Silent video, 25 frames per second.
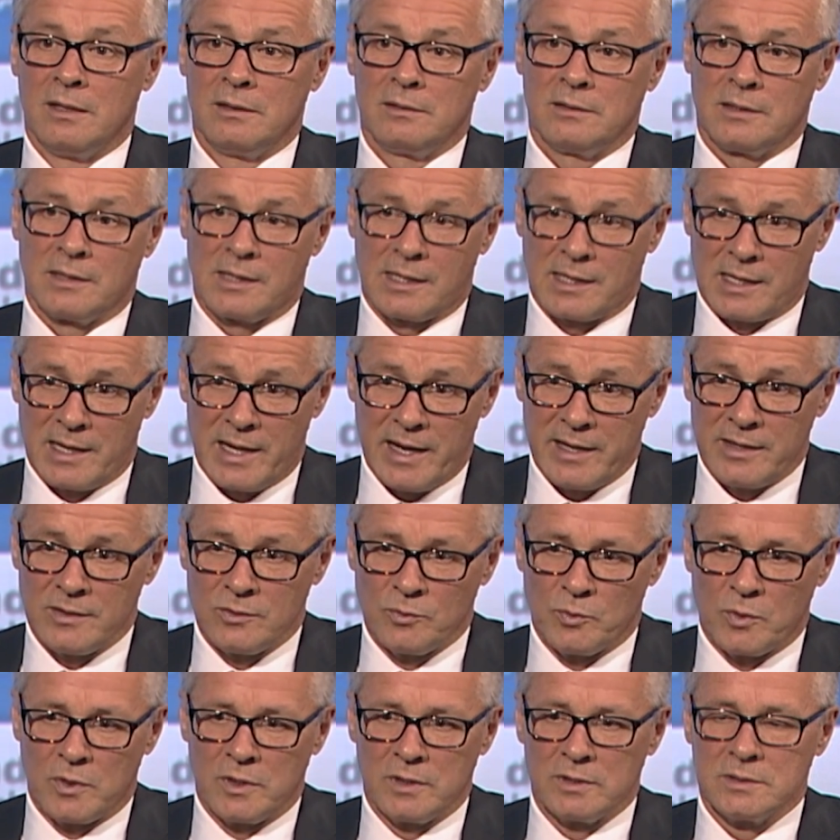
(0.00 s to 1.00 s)
the
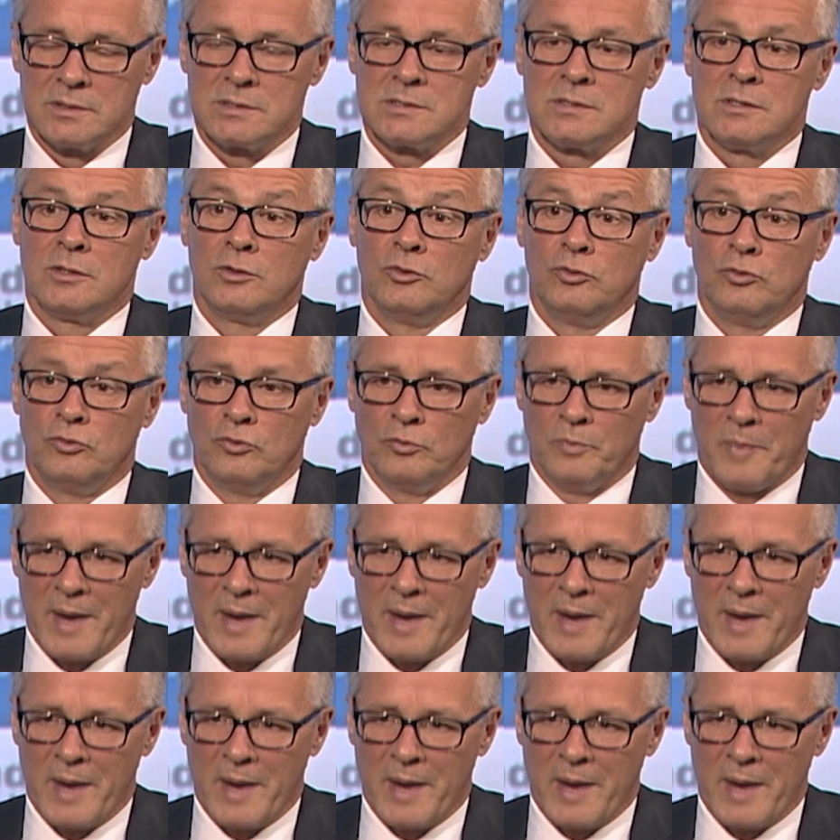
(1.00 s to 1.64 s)
client wants to